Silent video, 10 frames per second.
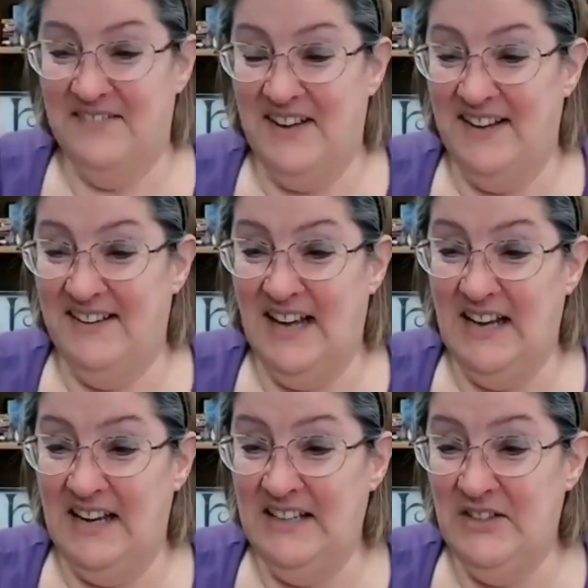
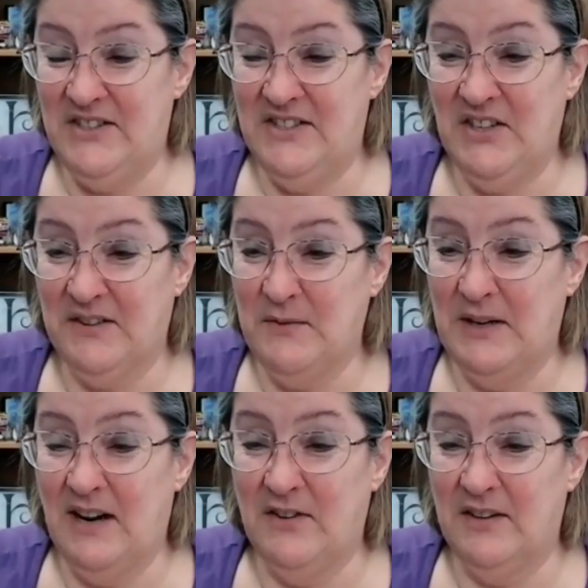And you took
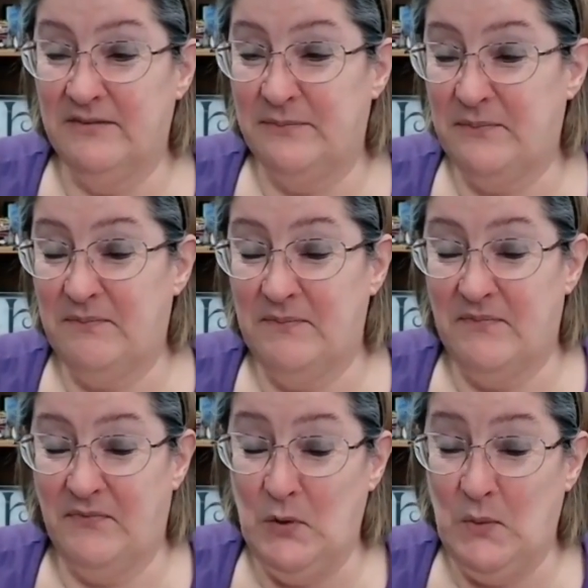whatever
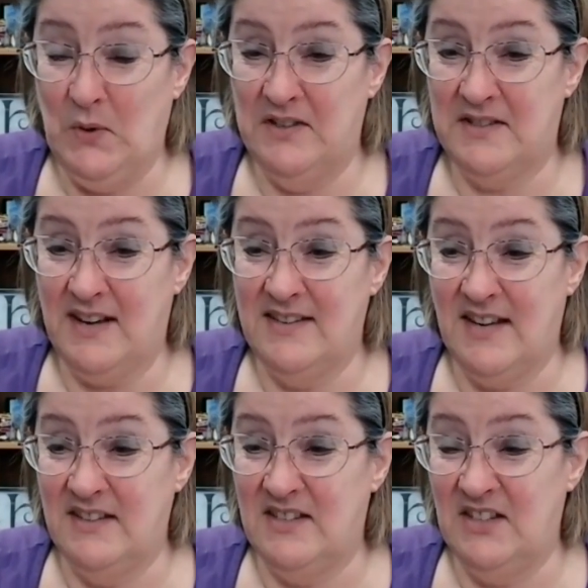few words I
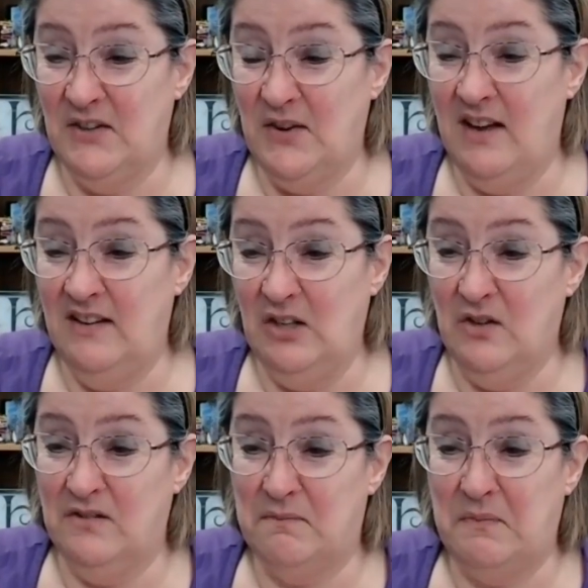said to you and
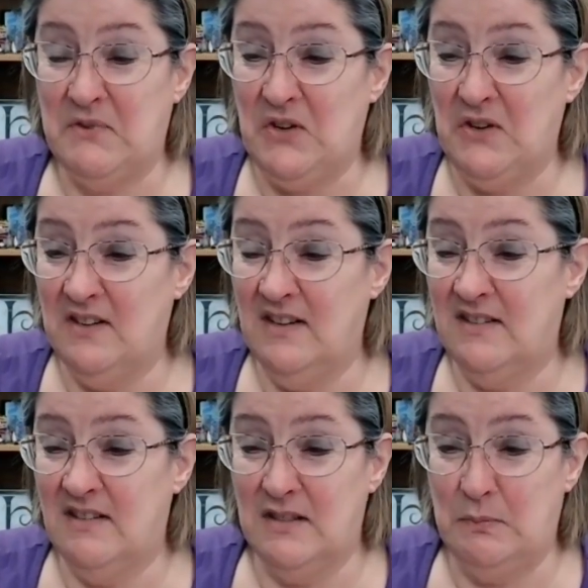you turned it
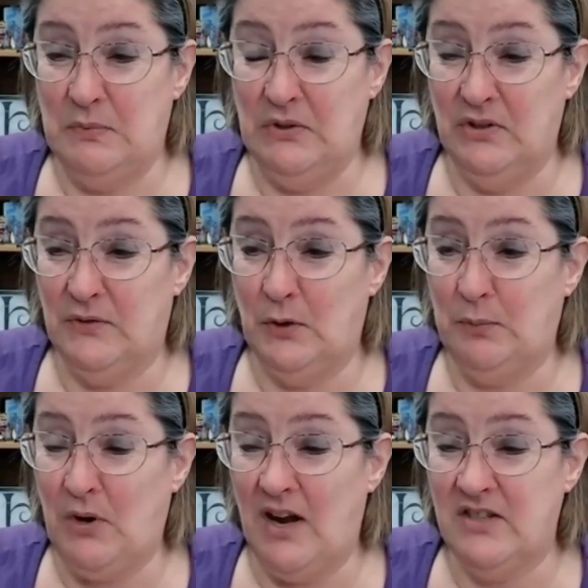into this beautiful
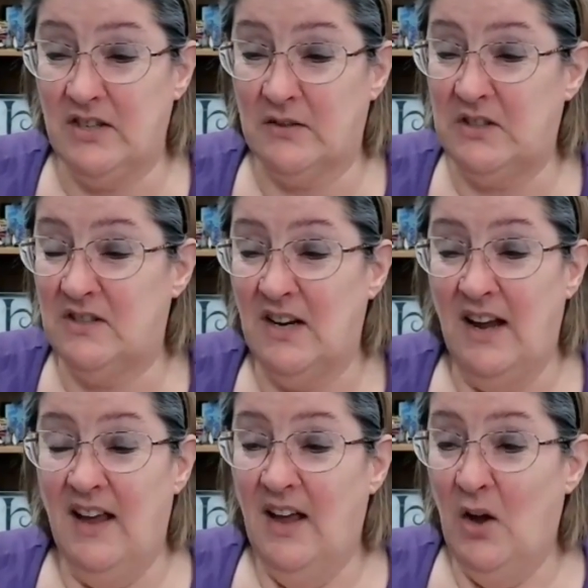project, which
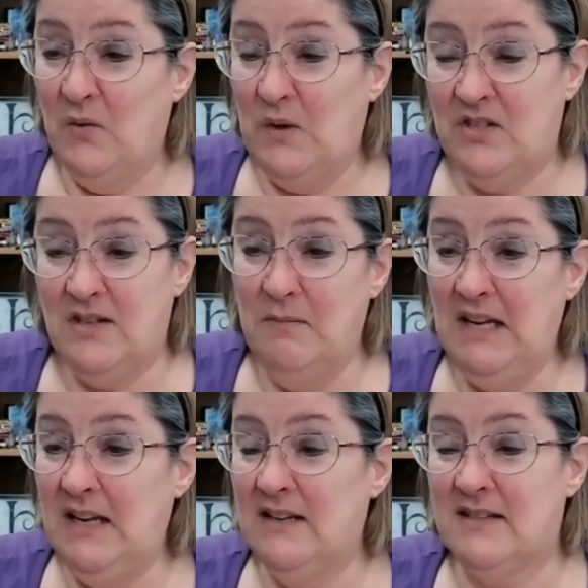to
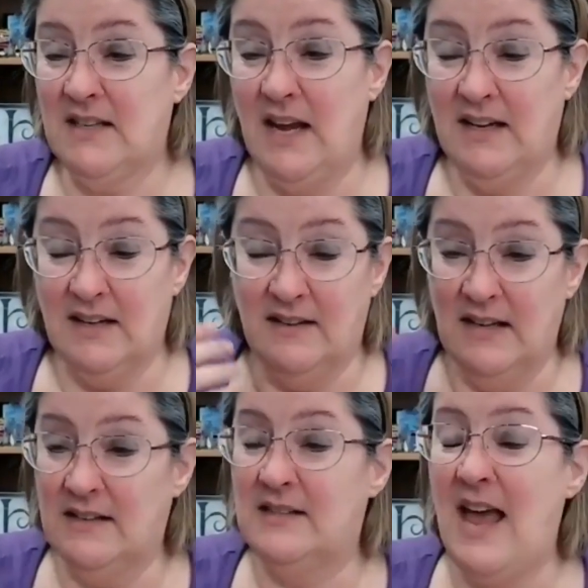me is like
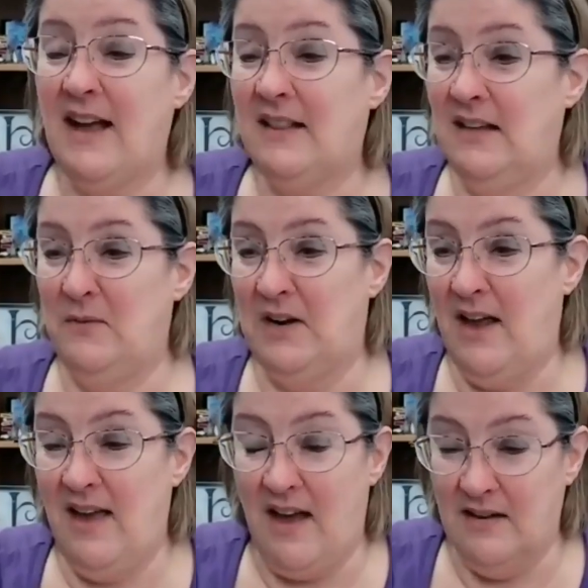exactly what
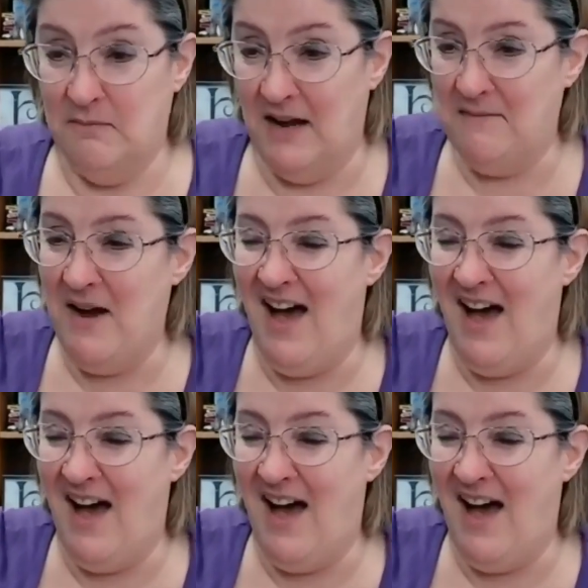I had in my mind.